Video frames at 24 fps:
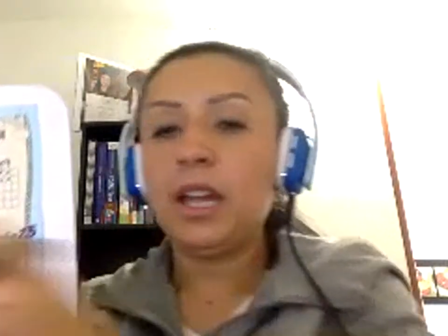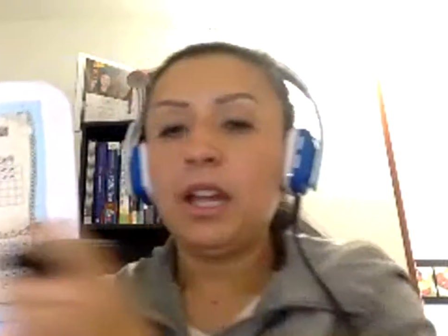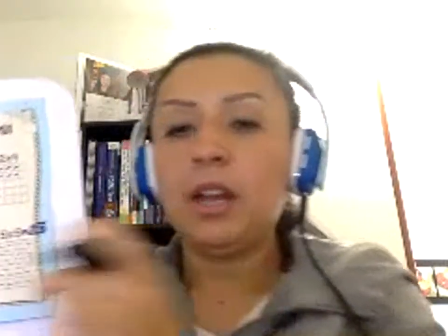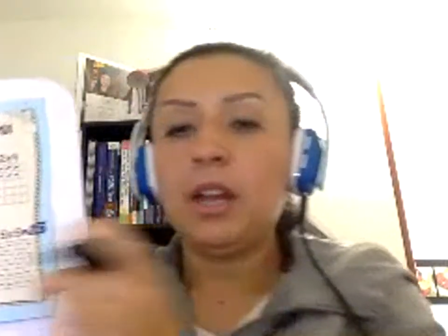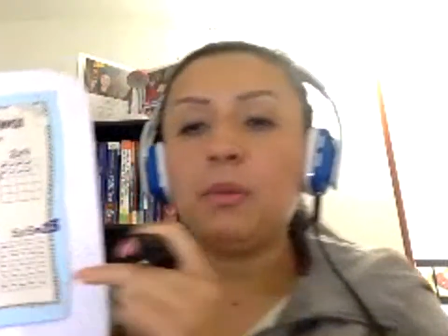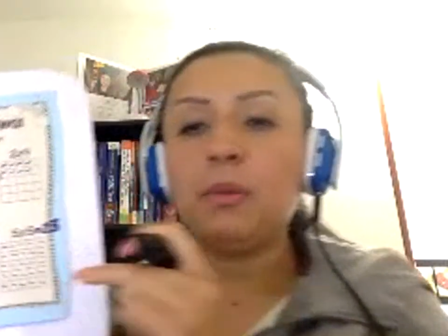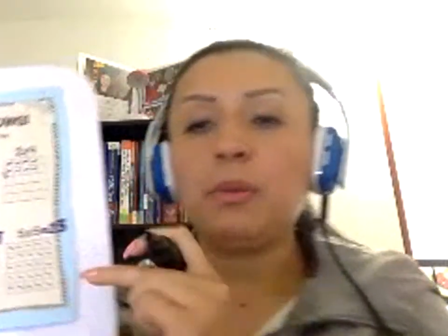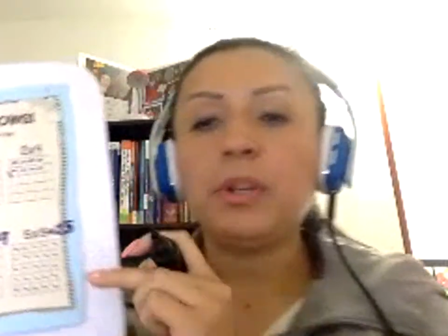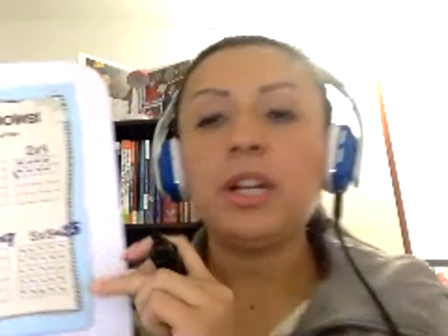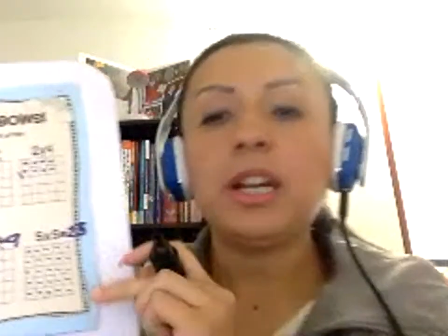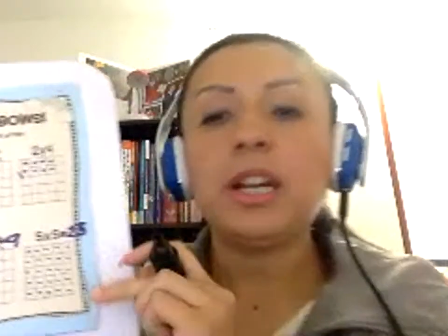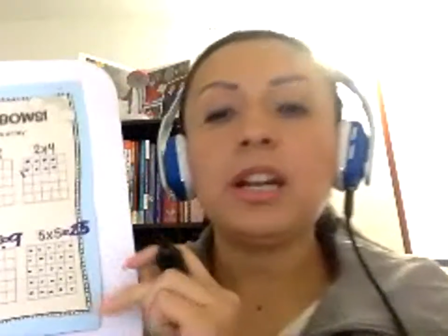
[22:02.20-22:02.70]

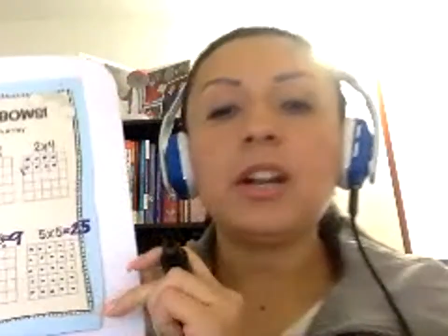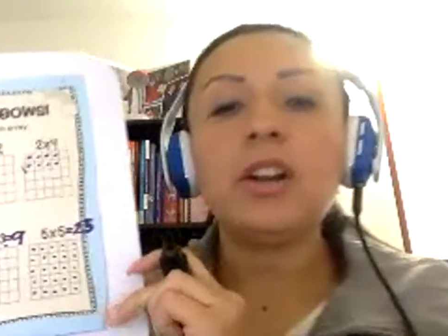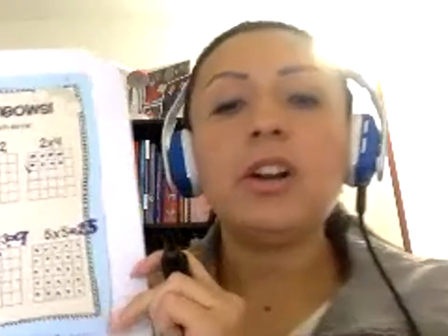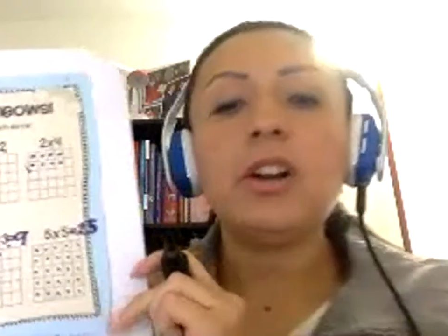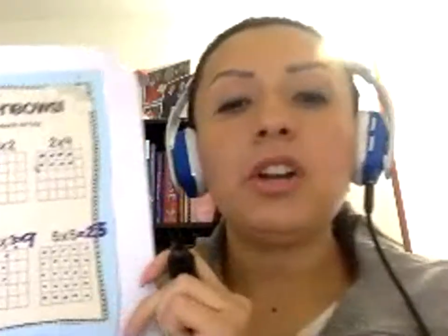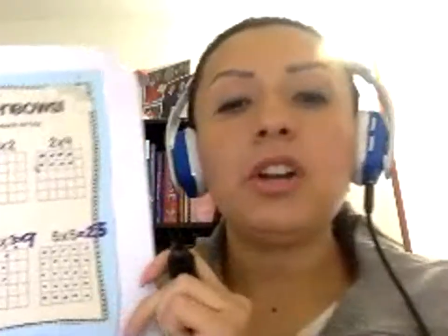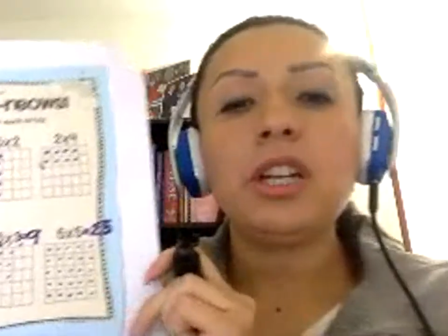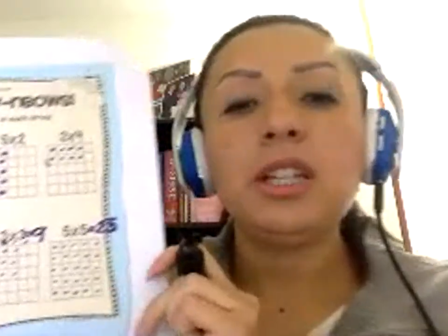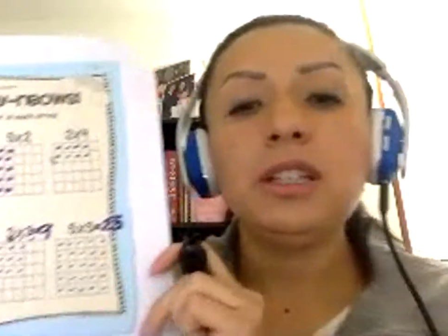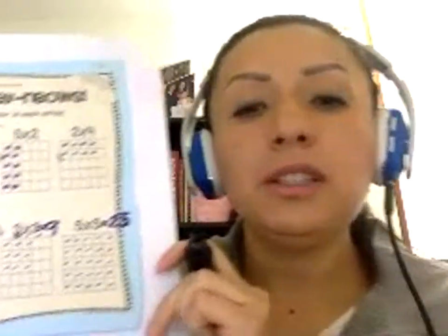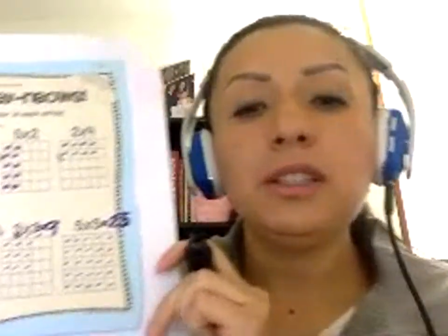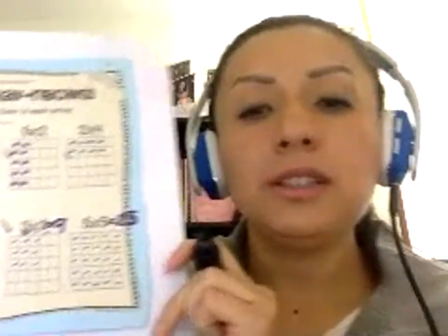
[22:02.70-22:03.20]
We are
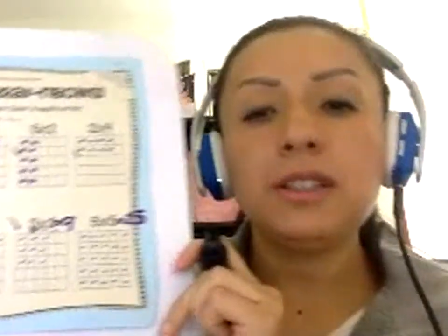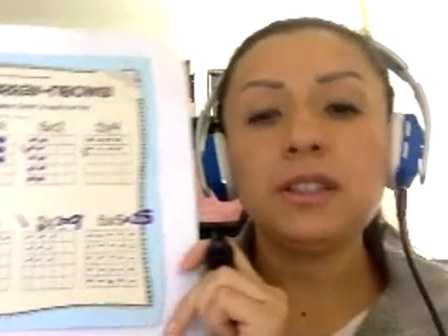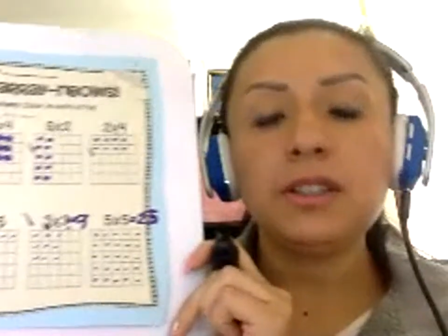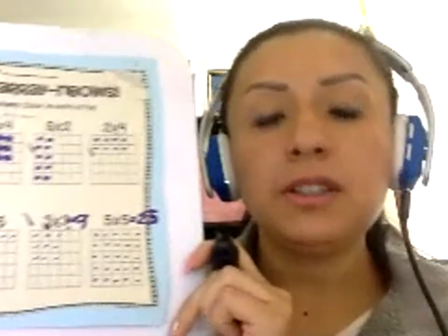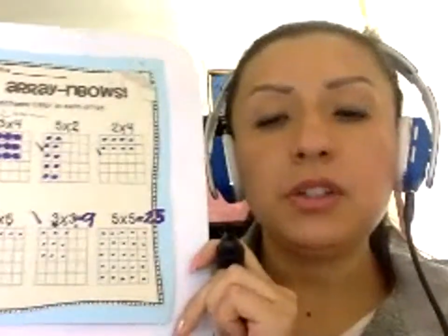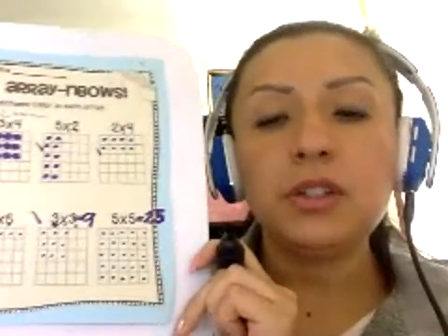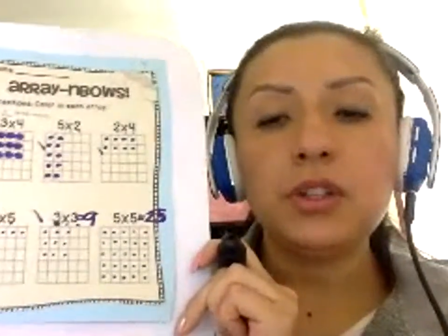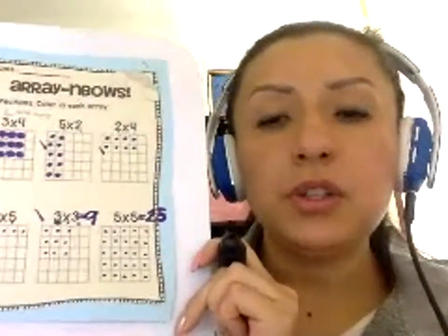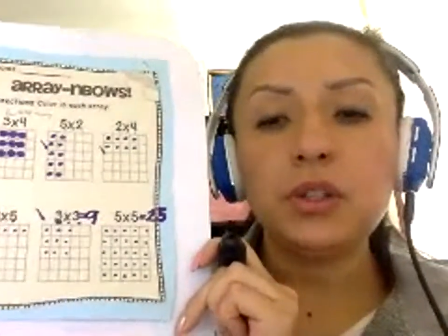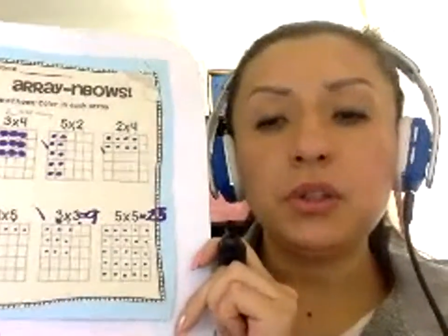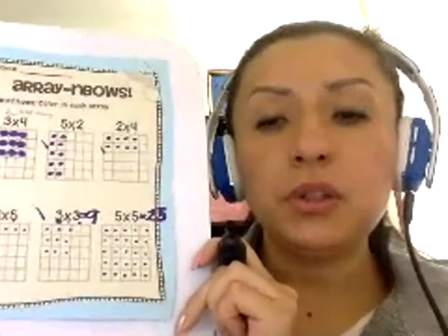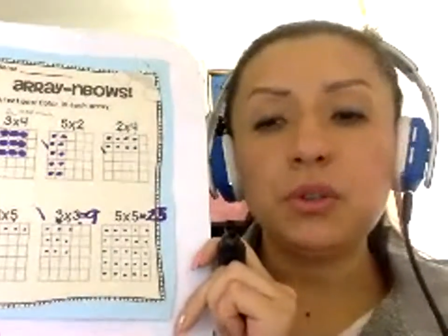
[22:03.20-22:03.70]
going
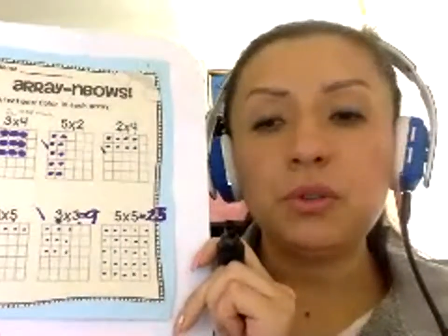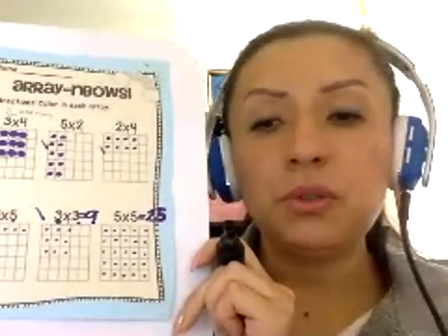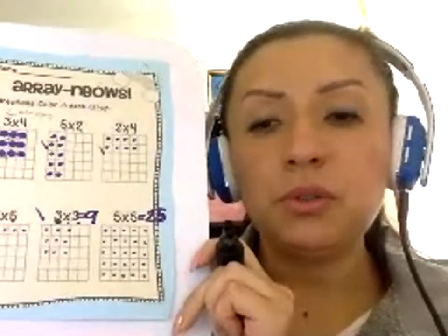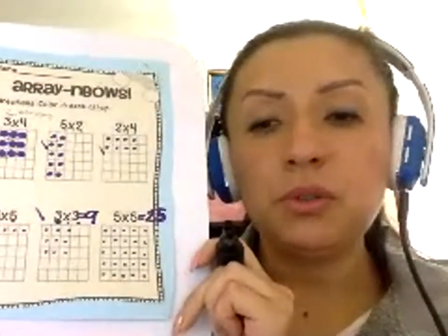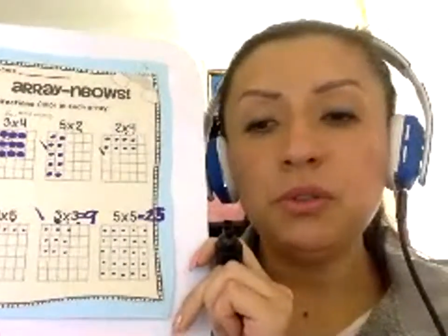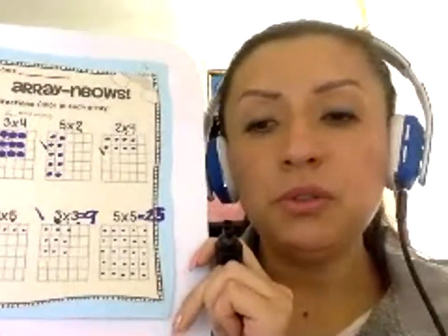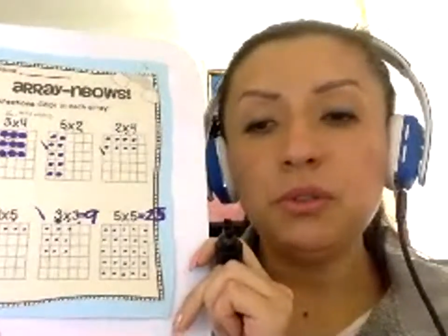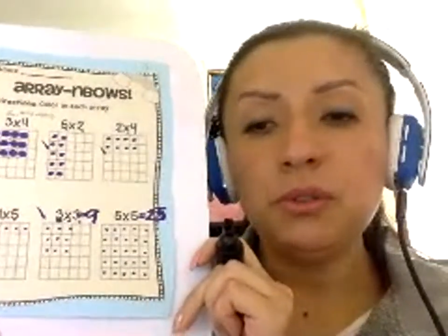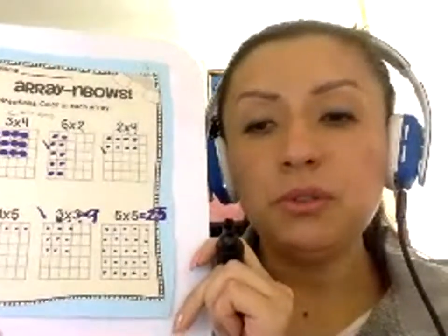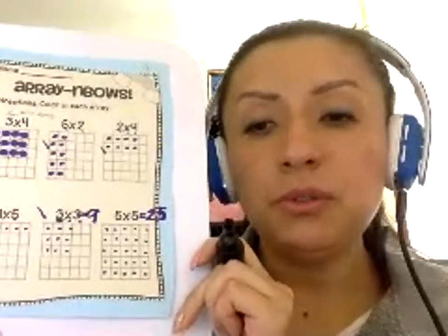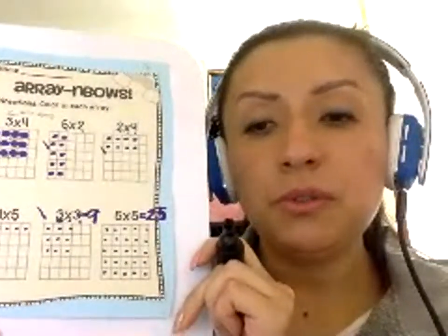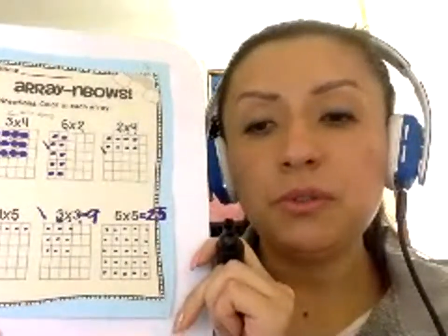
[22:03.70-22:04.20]

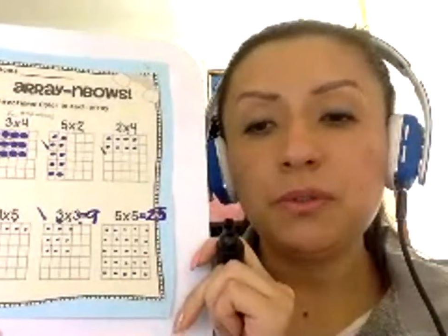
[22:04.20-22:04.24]
to,